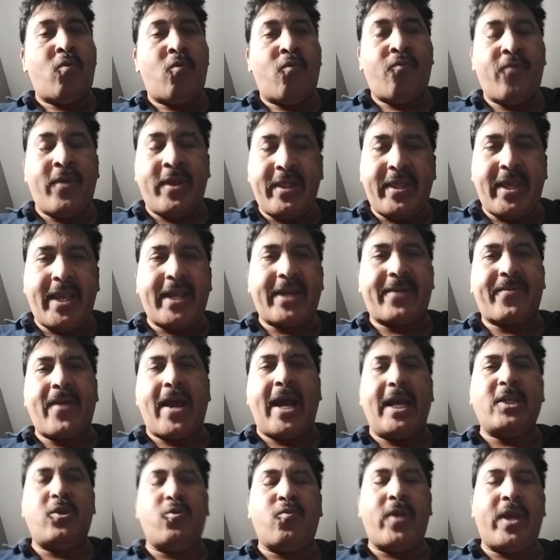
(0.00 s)
When they
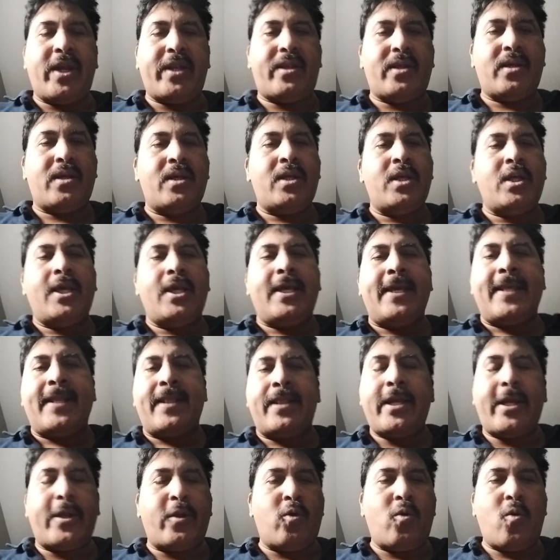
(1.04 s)
graduate,
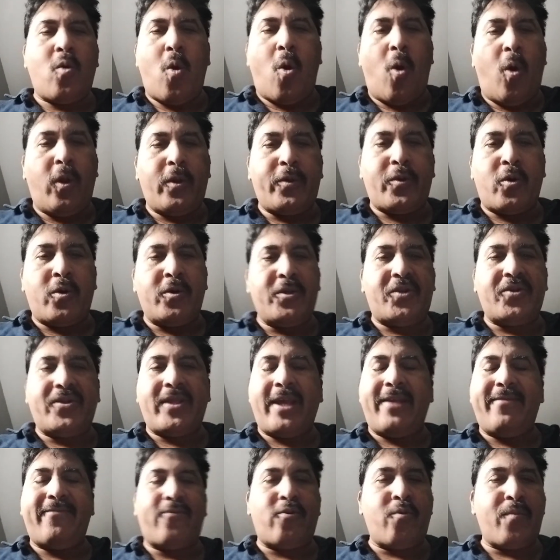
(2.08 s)
they don't hold on to
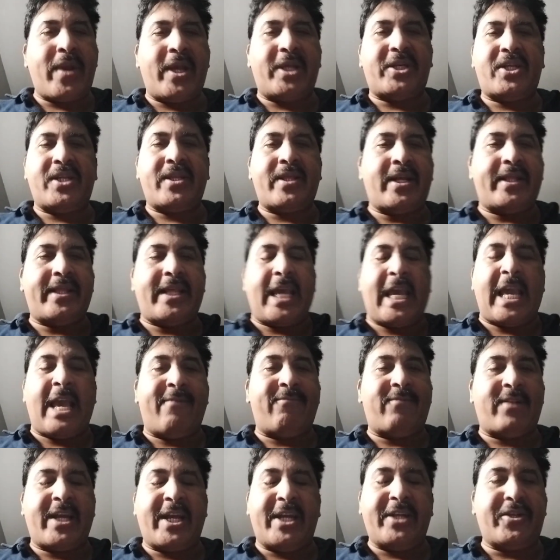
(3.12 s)
the information that they
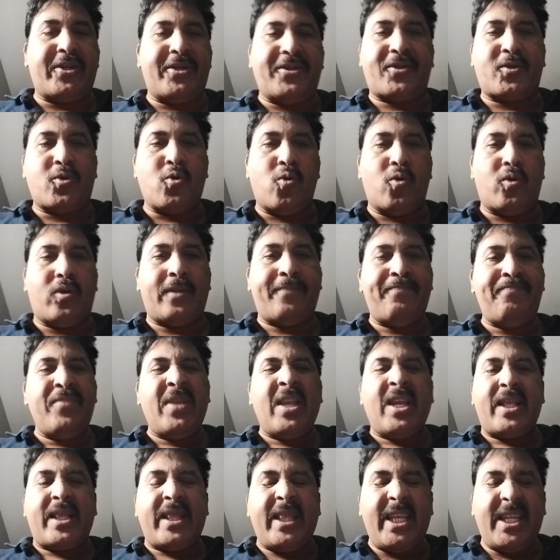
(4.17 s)
have learned in school.
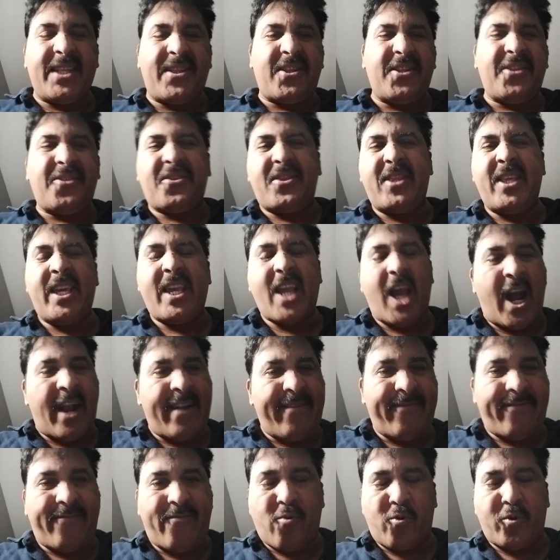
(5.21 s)
This is the
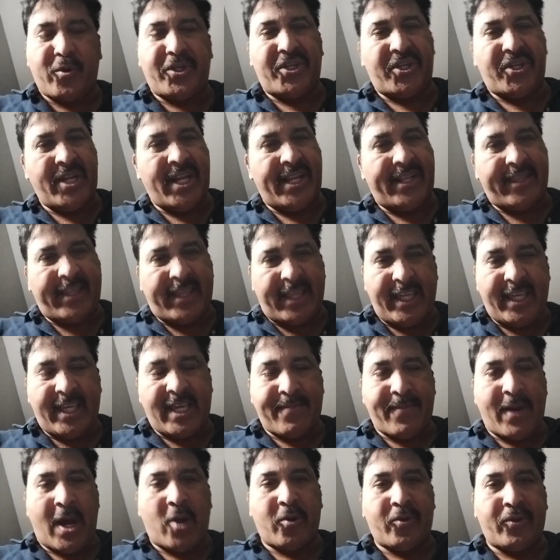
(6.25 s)
unfortunate thing
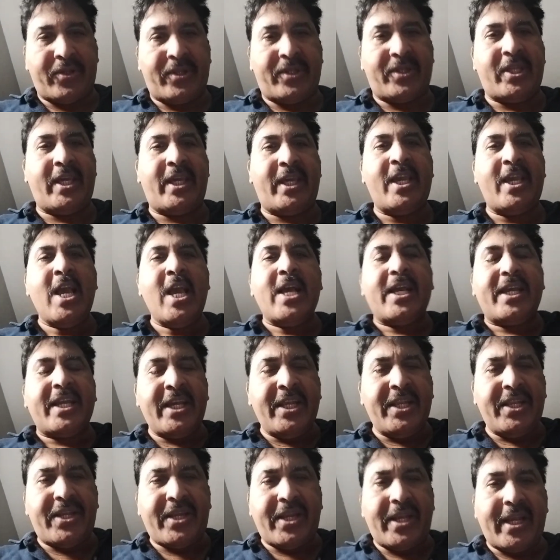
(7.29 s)
about the
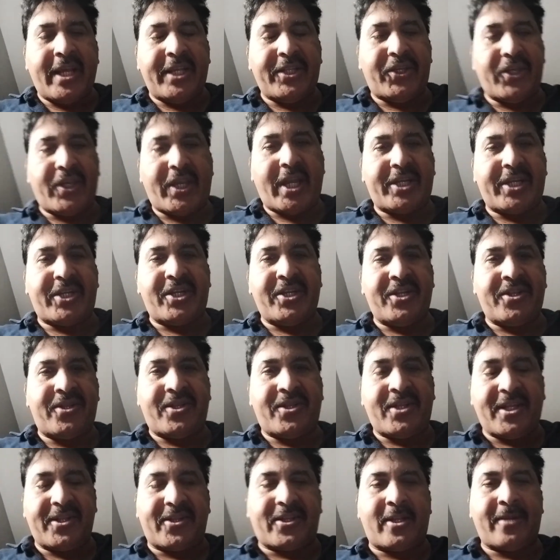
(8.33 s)
Indian education
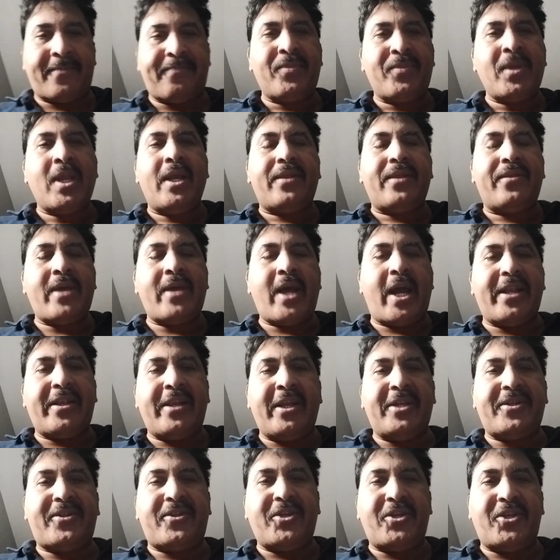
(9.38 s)
system that
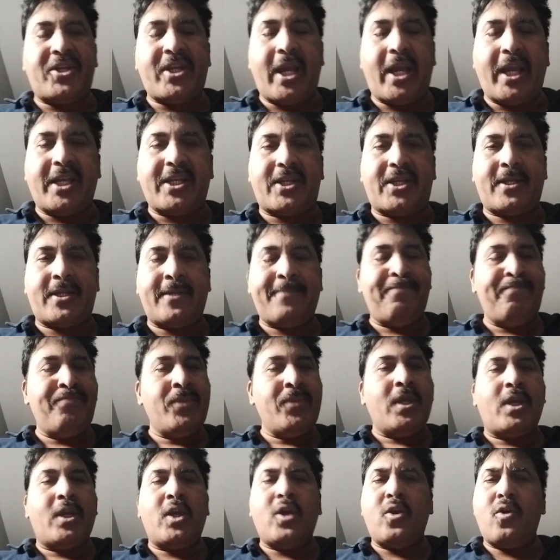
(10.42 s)
needs to change.
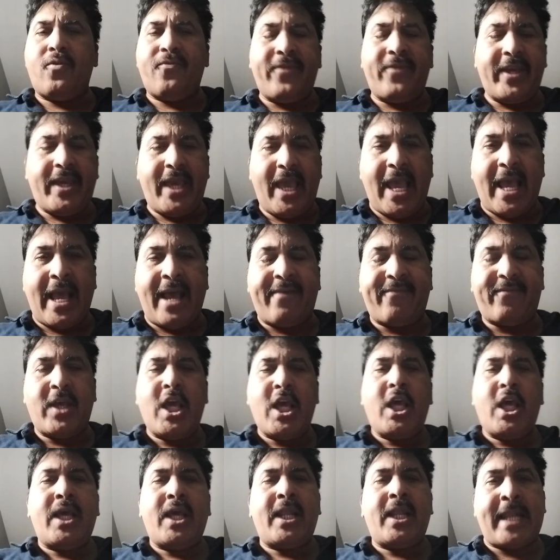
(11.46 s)
We have
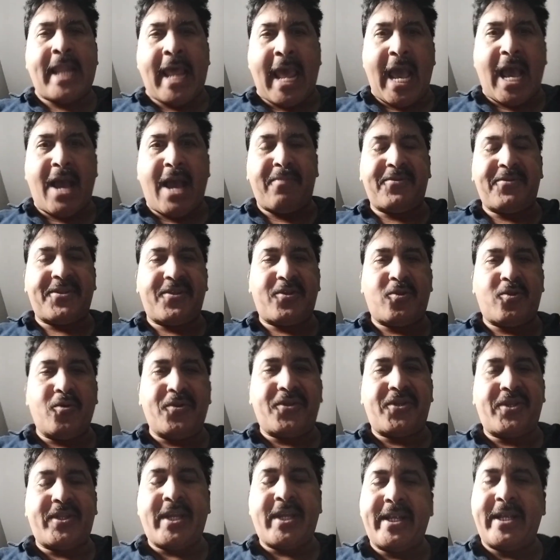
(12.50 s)
labs
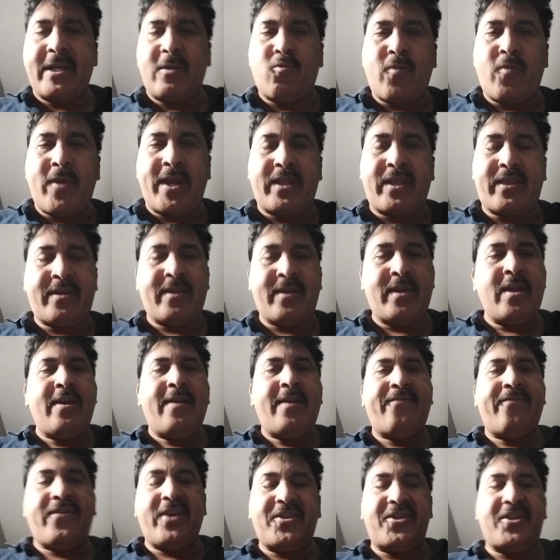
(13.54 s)
associated with
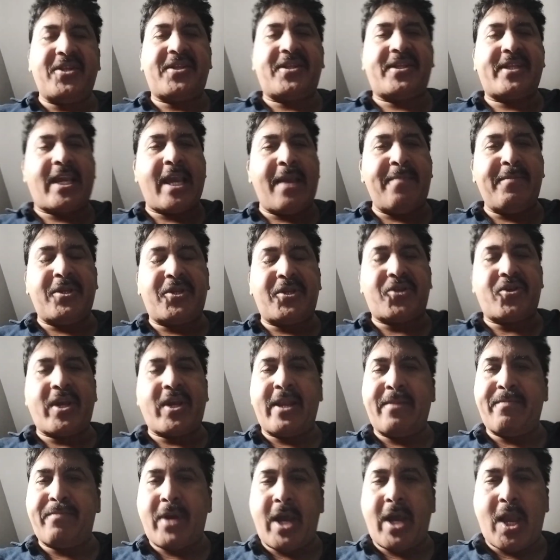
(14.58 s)
physics, chemistry,
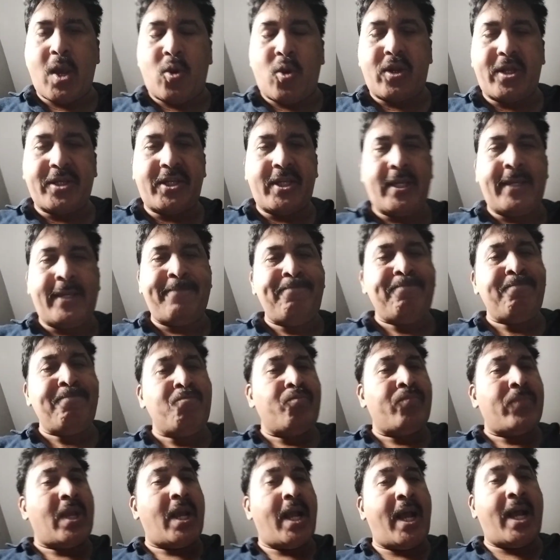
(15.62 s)
and biology,
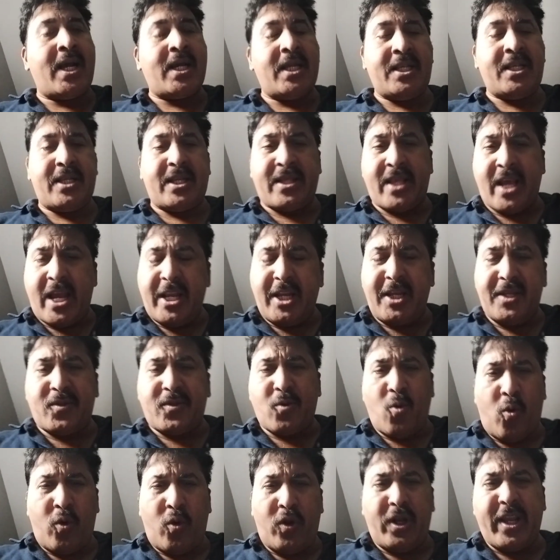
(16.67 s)
and that is
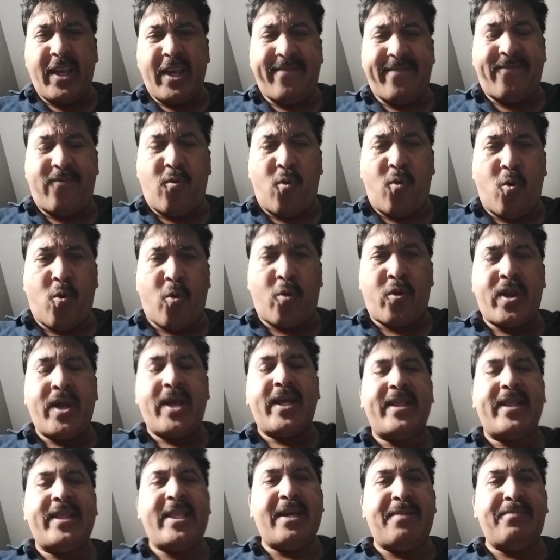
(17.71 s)
only
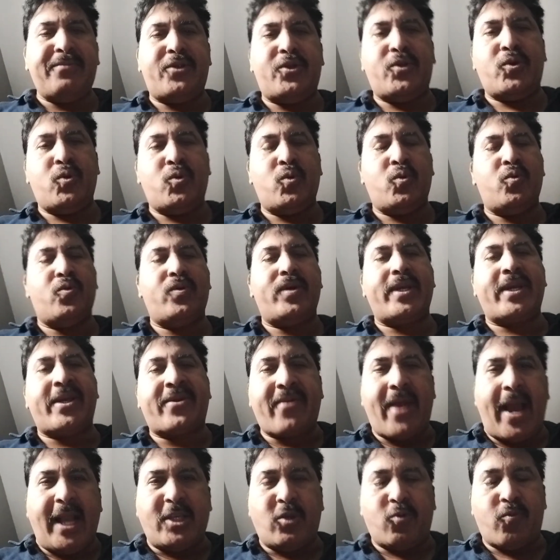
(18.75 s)
for them to
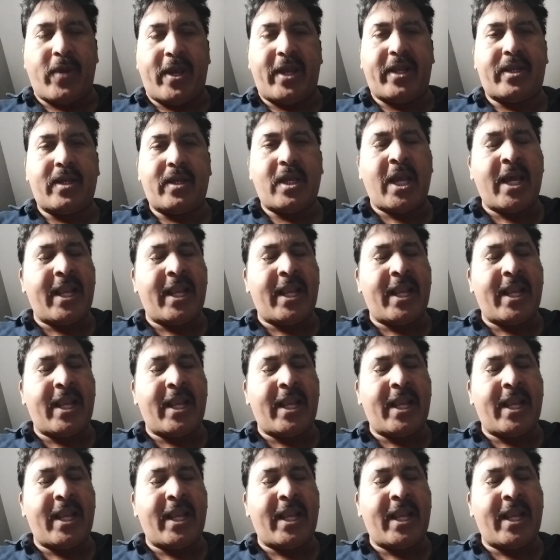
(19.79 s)
graduate.